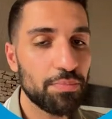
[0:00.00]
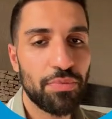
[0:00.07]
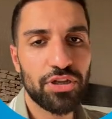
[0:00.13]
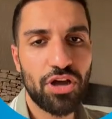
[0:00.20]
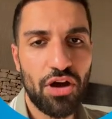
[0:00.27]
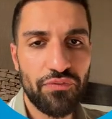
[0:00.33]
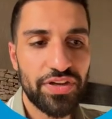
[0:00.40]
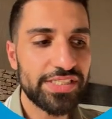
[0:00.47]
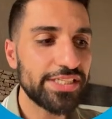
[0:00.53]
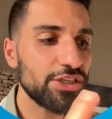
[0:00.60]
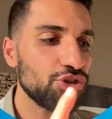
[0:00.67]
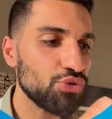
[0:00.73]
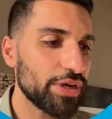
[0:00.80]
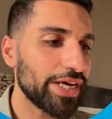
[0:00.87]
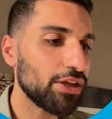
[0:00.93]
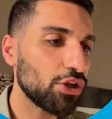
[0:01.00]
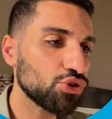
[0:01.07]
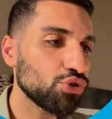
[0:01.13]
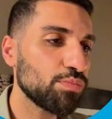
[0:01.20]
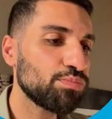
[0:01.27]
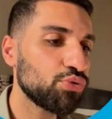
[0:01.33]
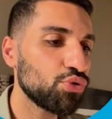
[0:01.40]
But obviously you can
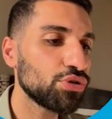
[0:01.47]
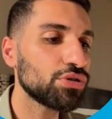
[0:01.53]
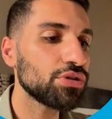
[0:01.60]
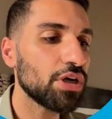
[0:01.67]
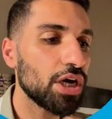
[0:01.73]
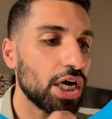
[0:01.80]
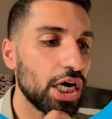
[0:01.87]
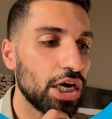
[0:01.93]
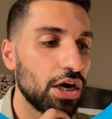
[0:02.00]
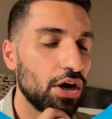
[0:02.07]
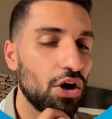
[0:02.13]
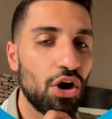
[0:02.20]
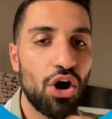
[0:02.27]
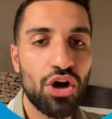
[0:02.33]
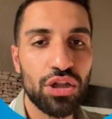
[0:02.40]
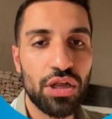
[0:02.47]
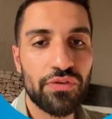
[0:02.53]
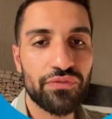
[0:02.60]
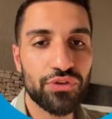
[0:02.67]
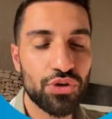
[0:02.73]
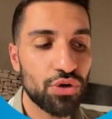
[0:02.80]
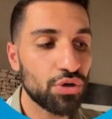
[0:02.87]
also put all of
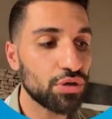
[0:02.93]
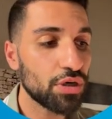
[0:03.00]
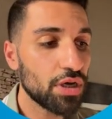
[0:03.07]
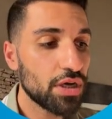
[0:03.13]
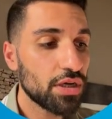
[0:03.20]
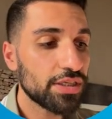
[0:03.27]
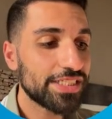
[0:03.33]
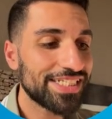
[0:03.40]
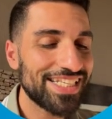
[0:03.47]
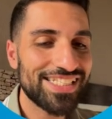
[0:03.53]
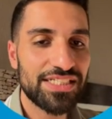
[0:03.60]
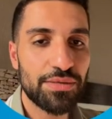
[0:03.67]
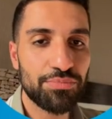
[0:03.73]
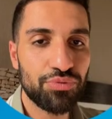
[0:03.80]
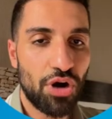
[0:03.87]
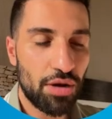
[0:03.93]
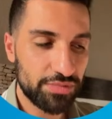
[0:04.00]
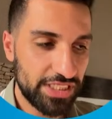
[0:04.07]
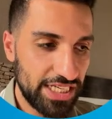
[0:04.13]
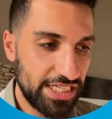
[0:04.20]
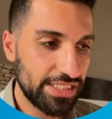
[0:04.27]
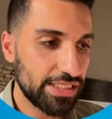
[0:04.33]
your system prompts
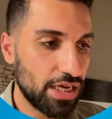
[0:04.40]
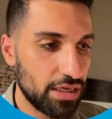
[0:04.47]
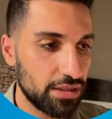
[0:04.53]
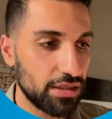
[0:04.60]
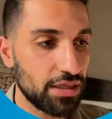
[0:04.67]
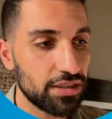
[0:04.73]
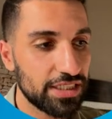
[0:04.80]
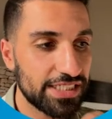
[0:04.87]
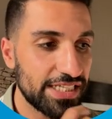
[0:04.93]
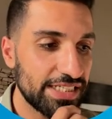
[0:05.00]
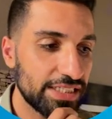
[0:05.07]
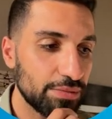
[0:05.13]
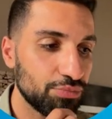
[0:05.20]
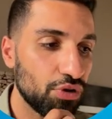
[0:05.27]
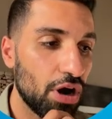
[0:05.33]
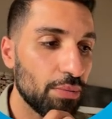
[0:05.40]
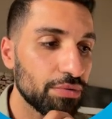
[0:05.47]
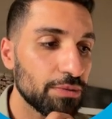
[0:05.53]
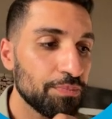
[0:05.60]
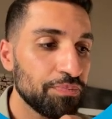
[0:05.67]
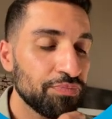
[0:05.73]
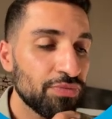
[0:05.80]
inside the system prompt
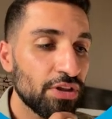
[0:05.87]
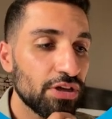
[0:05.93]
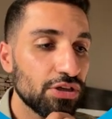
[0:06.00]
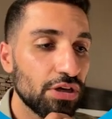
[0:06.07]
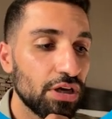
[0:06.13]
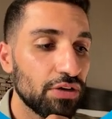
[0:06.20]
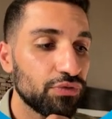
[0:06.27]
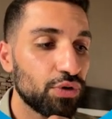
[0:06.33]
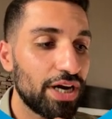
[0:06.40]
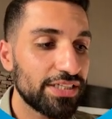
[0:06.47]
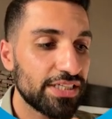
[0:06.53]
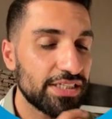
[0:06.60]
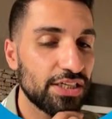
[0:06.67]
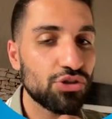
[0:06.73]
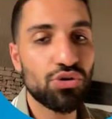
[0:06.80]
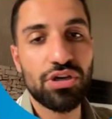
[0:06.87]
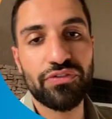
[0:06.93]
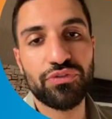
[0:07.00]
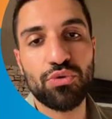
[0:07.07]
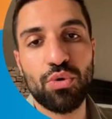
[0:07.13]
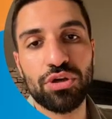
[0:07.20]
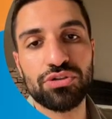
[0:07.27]
for assistant. So if
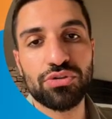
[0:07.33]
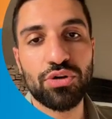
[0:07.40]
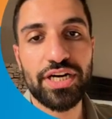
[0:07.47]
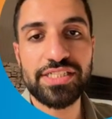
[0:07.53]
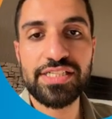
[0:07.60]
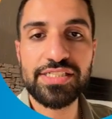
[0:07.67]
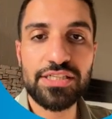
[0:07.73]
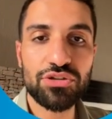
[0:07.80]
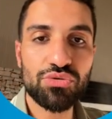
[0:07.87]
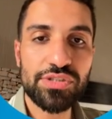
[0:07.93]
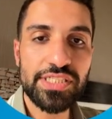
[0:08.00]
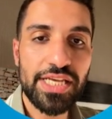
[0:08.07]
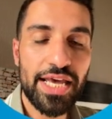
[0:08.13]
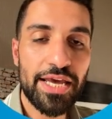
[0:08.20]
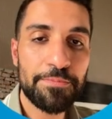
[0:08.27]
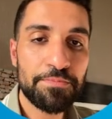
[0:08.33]
you want your assistant to say